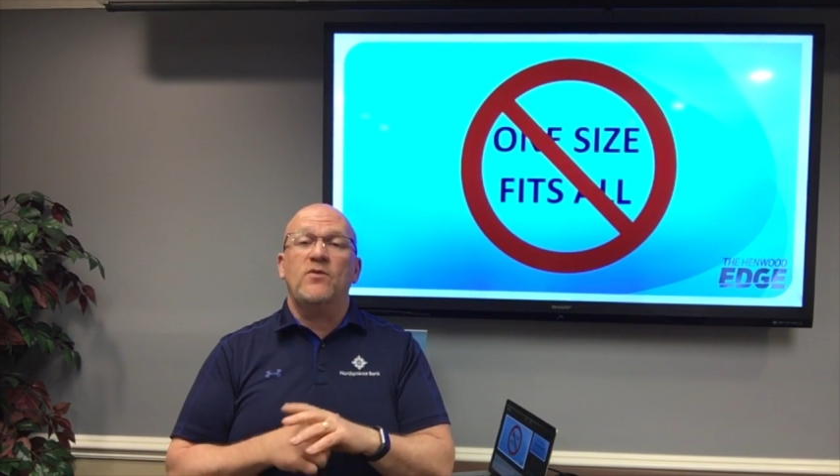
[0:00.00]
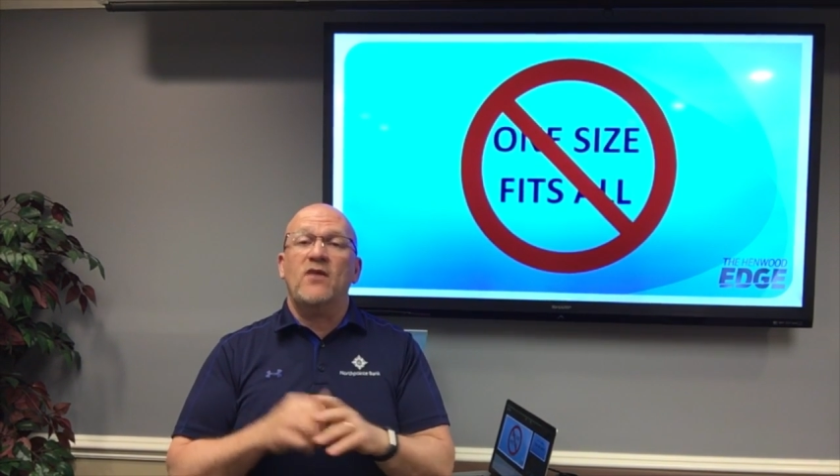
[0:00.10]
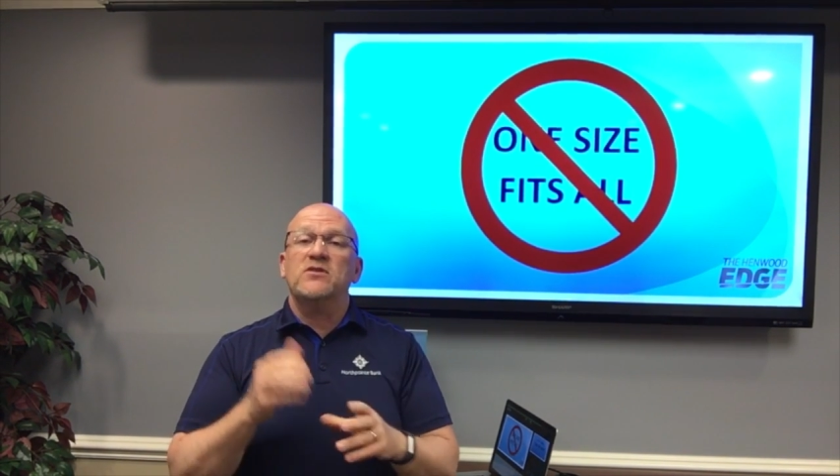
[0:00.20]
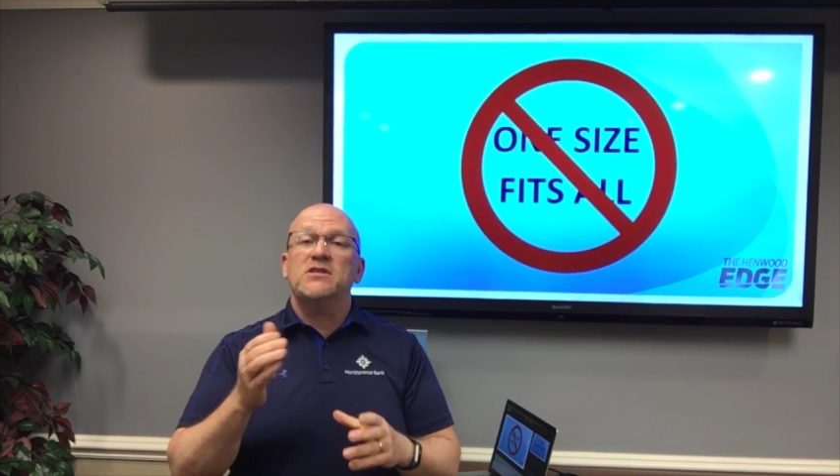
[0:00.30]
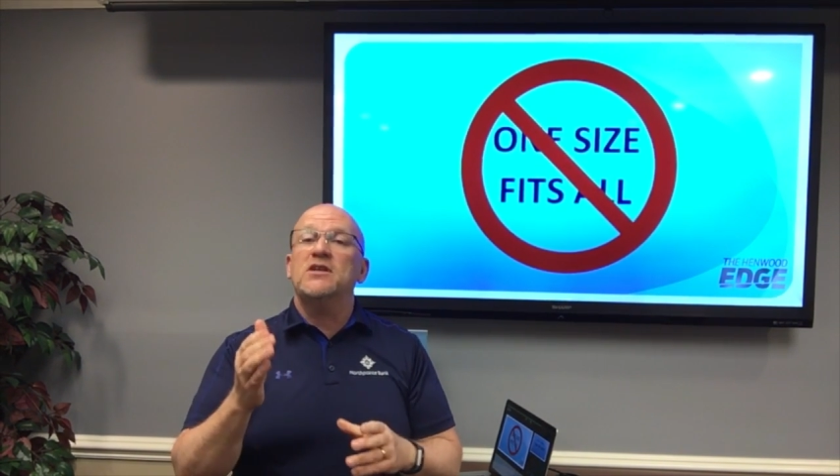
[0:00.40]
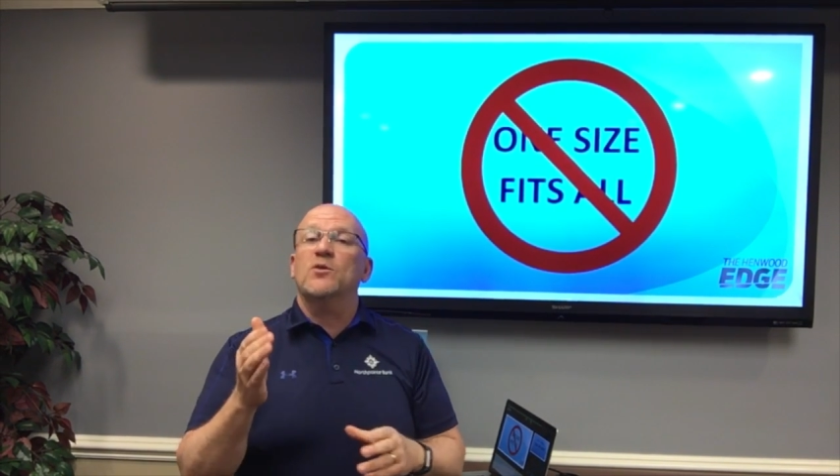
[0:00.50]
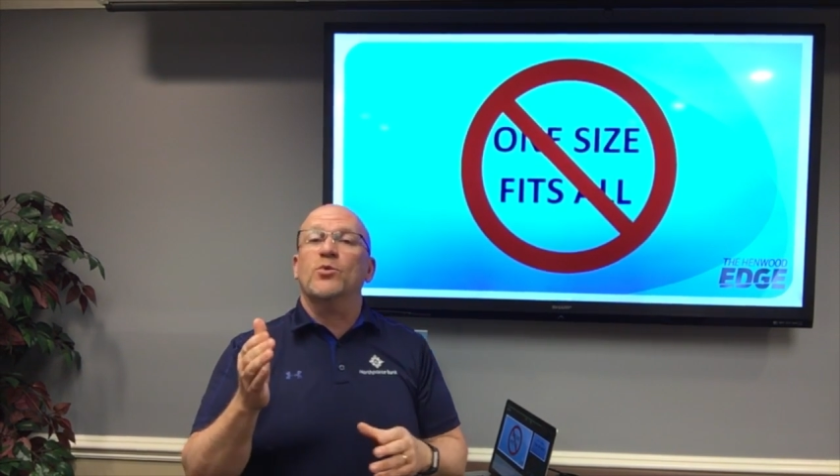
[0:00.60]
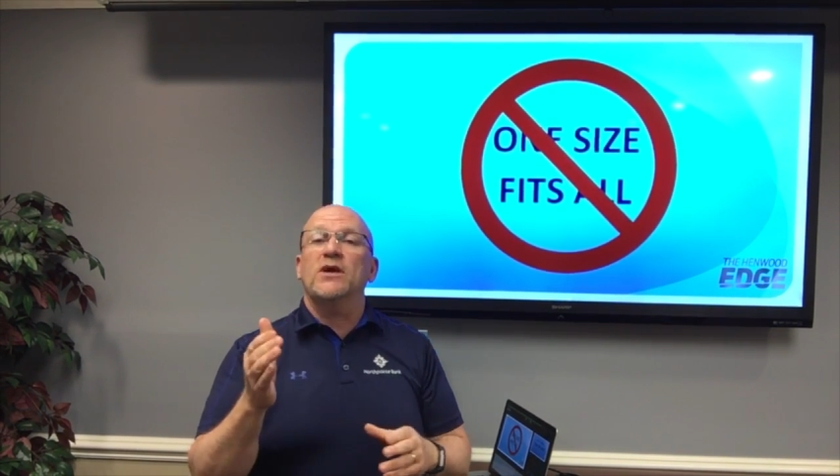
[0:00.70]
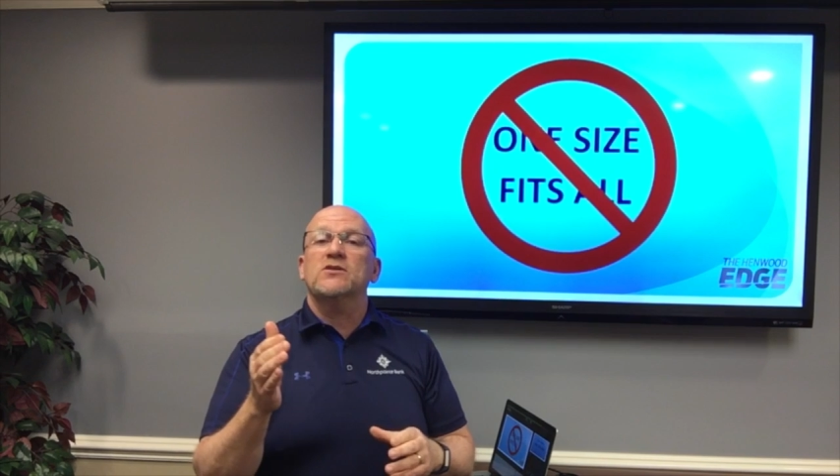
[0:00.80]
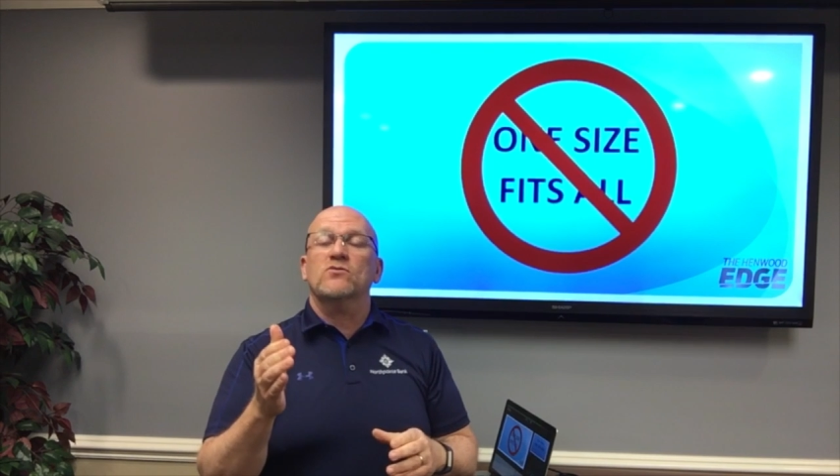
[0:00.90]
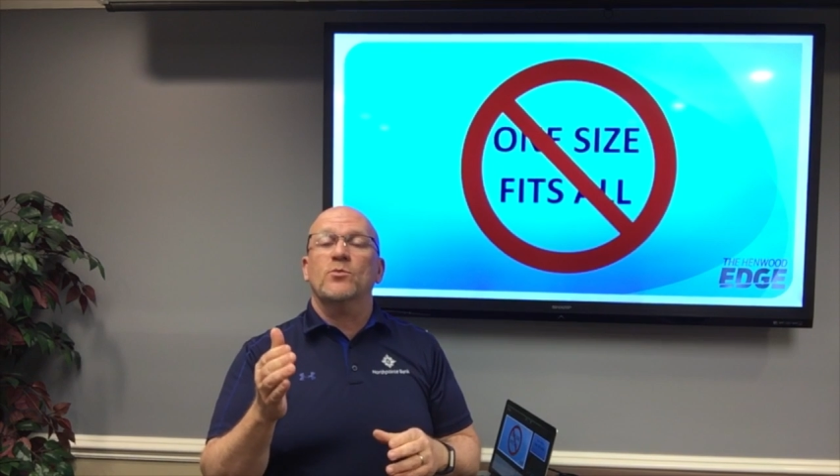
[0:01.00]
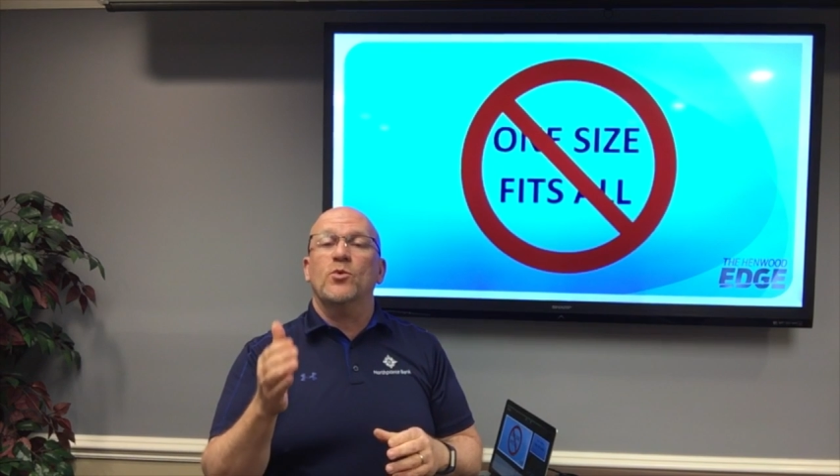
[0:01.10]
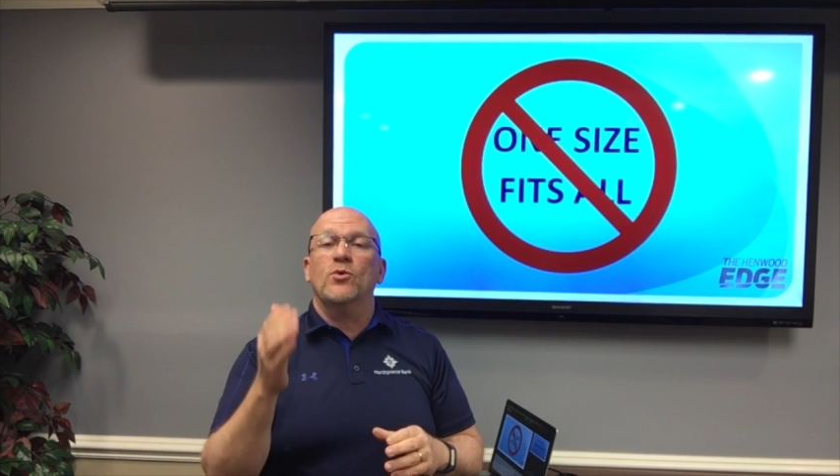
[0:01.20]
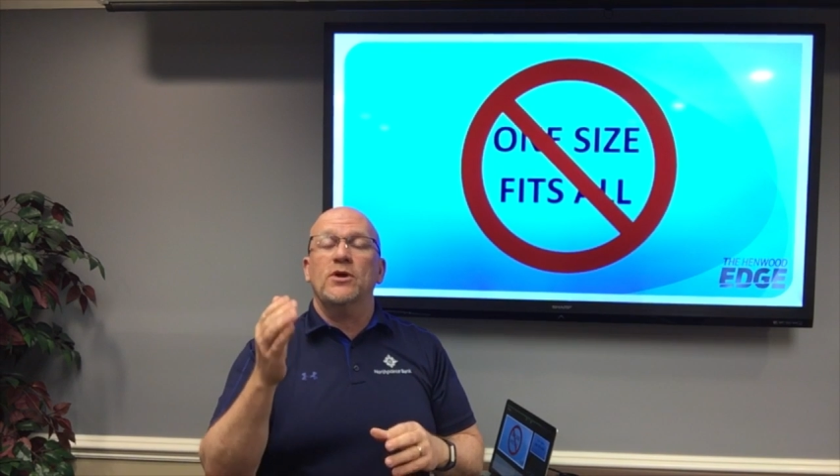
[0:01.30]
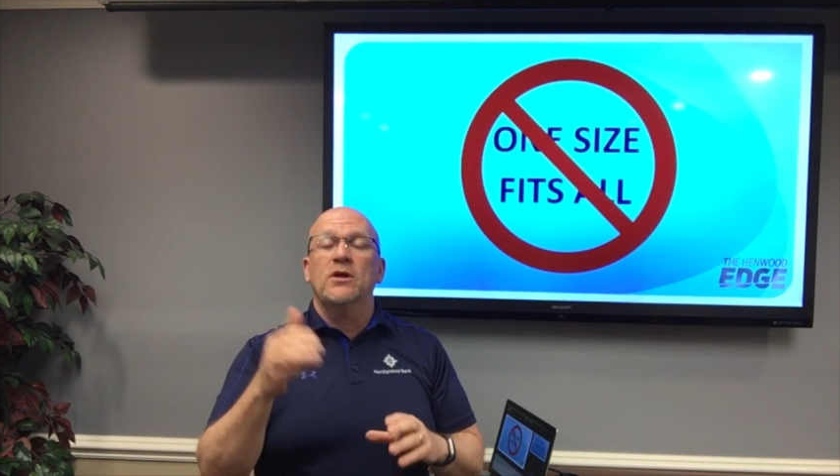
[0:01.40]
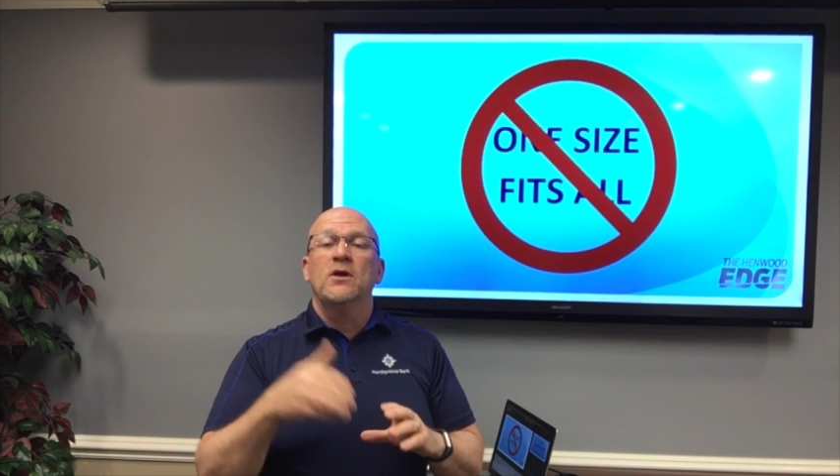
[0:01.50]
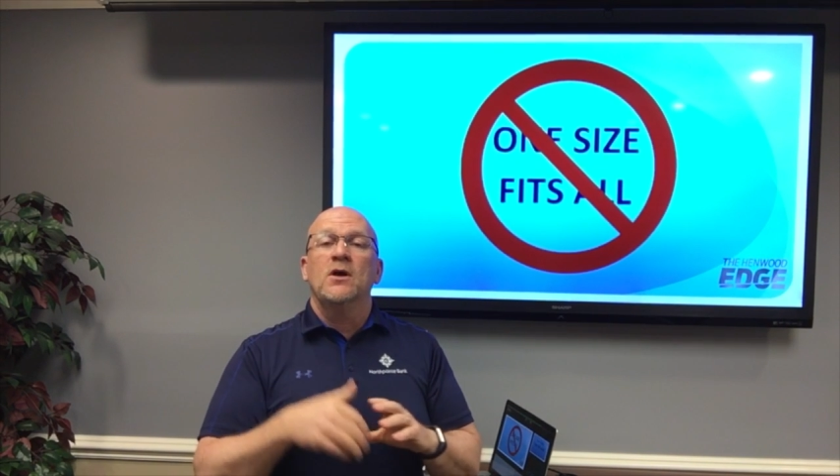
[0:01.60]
If you haven't seen an appraisal report